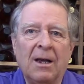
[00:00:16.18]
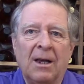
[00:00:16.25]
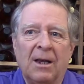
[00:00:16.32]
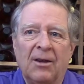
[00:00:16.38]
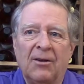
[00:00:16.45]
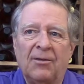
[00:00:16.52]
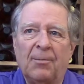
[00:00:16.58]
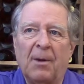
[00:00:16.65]

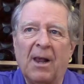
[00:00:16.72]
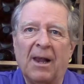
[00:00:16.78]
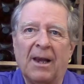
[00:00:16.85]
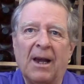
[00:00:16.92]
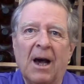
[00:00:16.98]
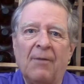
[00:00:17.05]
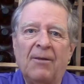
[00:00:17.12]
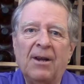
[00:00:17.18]
spelling
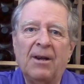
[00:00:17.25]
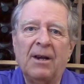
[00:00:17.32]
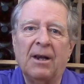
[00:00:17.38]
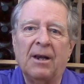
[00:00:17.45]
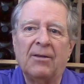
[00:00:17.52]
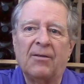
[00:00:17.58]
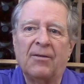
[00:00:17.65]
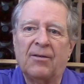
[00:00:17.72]
of it.
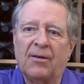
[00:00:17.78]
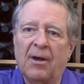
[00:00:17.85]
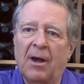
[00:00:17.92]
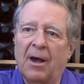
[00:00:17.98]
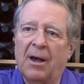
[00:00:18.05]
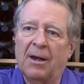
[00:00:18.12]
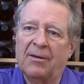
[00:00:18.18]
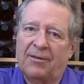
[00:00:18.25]
It's
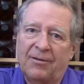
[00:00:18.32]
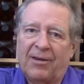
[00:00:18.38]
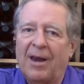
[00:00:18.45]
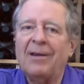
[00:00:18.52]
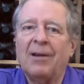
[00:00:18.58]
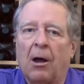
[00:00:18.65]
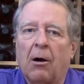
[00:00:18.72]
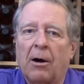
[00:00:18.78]

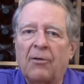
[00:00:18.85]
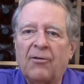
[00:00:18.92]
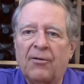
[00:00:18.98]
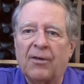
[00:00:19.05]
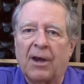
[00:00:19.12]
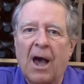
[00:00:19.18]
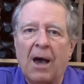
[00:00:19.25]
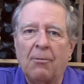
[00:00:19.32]
St Laurent,
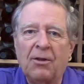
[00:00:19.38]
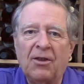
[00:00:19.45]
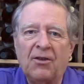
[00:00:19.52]
the guy with the